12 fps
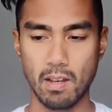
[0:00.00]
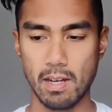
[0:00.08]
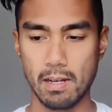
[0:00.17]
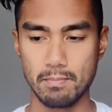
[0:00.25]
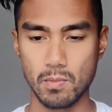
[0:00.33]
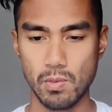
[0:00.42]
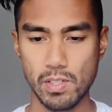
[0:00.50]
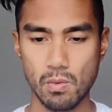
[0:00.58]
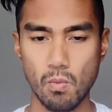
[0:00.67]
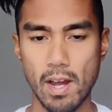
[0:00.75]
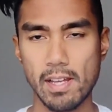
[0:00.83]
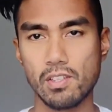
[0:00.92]
The
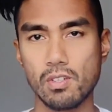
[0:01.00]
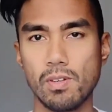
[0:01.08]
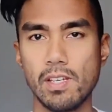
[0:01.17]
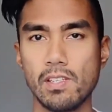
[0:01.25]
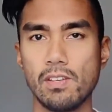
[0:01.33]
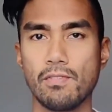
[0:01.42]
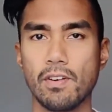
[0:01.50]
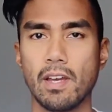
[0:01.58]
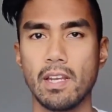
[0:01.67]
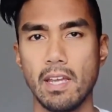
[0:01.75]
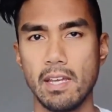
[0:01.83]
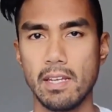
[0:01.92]
reason why it's so easy for
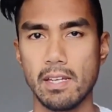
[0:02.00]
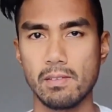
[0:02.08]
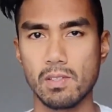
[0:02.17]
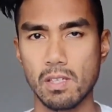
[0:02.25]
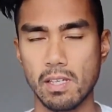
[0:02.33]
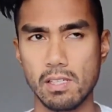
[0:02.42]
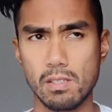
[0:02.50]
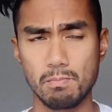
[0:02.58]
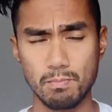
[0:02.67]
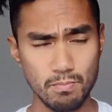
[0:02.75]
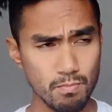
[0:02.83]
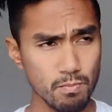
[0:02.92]
Canadians is
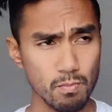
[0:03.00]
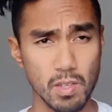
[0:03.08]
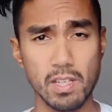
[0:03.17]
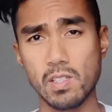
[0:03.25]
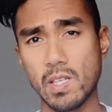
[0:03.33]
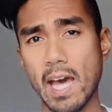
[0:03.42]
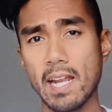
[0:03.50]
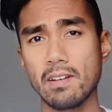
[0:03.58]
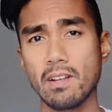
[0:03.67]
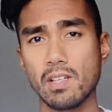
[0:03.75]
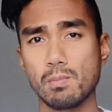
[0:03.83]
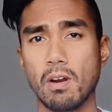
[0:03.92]
because
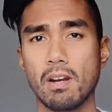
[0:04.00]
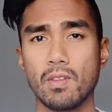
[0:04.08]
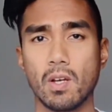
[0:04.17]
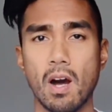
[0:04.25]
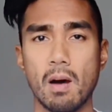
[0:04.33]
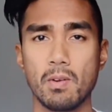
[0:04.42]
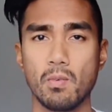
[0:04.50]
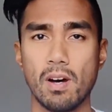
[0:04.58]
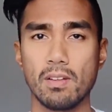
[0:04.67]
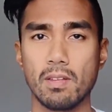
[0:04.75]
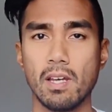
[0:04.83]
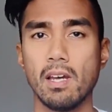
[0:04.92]
Canada is part of the
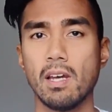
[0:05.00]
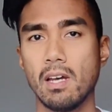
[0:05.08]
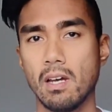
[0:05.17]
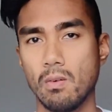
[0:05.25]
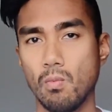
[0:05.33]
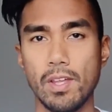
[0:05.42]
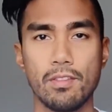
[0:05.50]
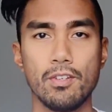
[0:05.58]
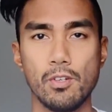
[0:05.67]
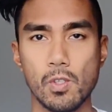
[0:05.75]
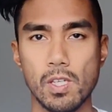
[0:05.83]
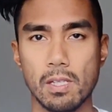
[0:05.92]
Commonwealth with
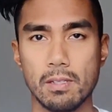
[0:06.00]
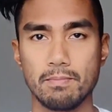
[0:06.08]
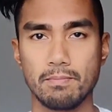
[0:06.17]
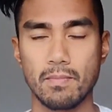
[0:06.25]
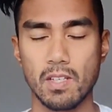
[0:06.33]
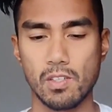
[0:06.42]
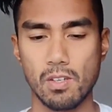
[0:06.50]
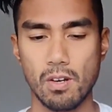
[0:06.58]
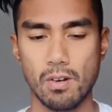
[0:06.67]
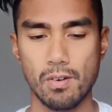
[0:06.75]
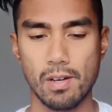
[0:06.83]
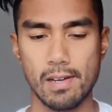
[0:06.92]
New Zealand.
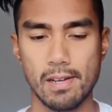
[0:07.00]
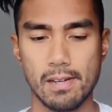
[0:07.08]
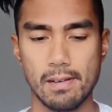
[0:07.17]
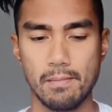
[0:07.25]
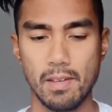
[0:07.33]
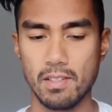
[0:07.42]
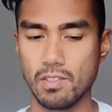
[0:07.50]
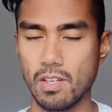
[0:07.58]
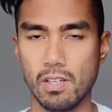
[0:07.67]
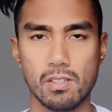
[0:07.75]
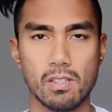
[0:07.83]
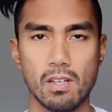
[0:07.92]
So it's
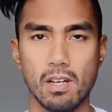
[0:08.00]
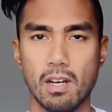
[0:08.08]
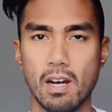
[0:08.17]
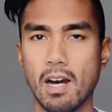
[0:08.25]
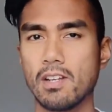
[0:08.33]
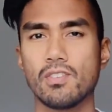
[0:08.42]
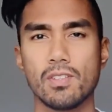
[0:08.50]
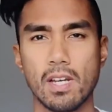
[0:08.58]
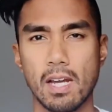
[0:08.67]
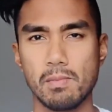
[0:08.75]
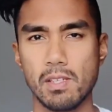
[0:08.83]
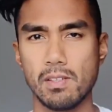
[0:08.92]
just 100
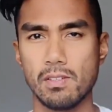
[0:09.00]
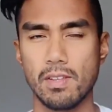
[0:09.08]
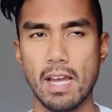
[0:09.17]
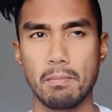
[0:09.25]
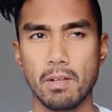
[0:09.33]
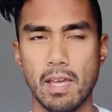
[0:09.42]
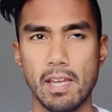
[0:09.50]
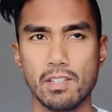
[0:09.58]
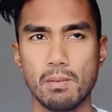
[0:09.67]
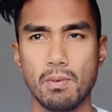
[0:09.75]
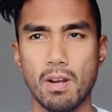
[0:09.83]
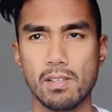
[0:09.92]
times easier. The
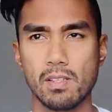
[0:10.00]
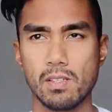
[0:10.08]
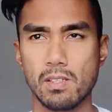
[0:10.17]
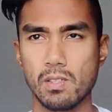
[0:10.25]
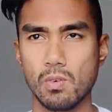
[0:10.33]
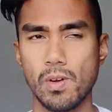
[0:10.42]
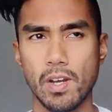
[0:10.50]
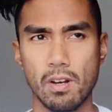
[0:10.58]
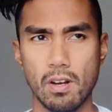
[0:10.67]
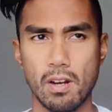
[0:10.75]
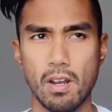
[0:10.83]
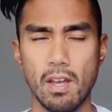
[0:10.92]
application process is
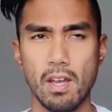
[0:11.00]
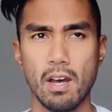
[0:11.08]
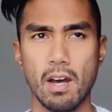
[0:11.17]
quicker.